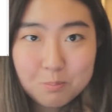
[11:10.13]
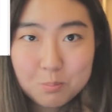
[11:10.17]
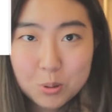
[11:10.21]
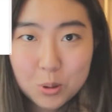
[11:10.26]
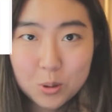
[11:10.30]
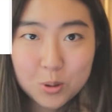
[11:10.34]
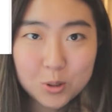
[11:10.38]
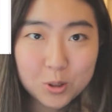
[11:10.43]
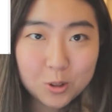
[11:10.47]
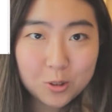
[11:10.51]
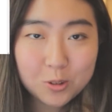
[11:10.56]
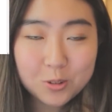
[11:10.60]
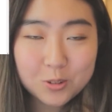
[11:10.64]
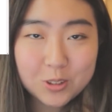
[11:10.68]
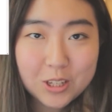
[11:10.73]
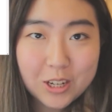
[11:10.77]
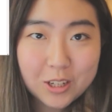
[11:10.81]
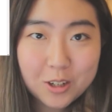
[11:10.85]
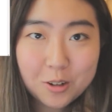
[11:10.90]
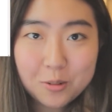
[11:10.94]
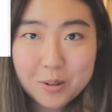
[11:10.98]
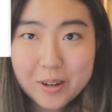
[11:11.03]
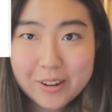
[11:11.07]
poodle
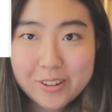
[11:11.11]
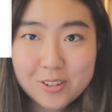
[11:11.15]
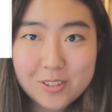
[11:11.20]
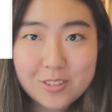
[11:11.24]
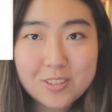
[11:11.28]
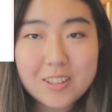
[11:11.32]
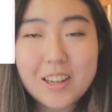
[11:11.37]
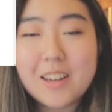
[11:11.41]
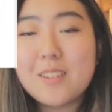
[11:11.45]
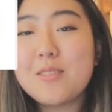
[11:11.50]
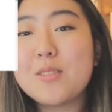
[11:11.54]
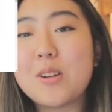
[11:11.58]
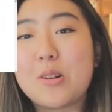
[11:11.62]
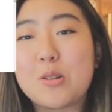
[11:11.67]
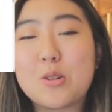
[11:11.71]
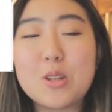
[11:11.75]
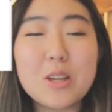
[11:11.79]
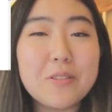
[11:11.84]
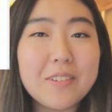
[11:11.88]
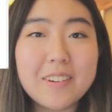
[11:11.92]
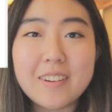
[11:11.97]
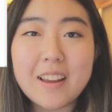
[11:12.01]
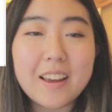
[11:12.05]
decorations. I don't know.
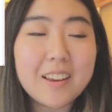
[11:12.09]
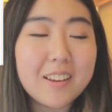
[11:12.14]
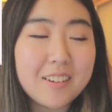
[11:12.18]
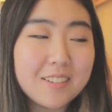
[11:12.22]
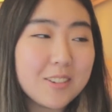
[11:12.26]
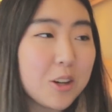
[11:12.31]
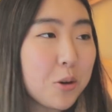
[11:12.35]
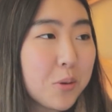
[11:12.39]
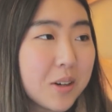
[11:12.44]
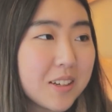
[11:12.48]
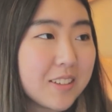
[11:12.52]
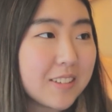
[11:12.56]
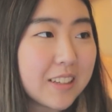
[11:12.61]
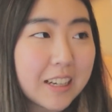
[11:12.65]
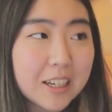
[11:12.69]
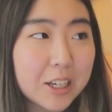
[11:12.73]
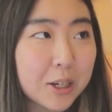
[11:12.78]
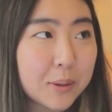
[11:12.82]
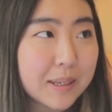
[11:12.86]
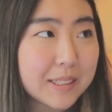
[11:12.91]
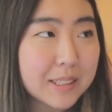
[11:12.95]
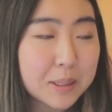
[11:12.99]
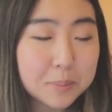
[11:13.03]
Do you even... No one
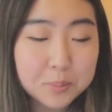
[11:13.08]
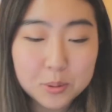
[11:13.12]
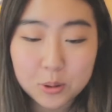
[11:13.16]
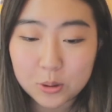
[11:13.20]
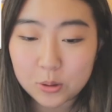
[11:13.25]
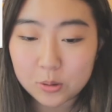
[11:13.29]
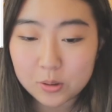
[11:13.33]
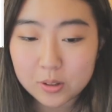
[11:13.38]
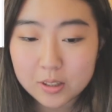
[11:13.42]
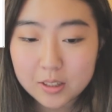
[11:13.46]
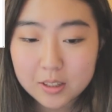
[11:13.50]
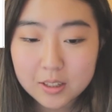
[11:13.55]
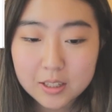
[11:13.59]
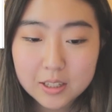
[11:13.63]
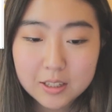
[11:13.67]
decorates a poodle.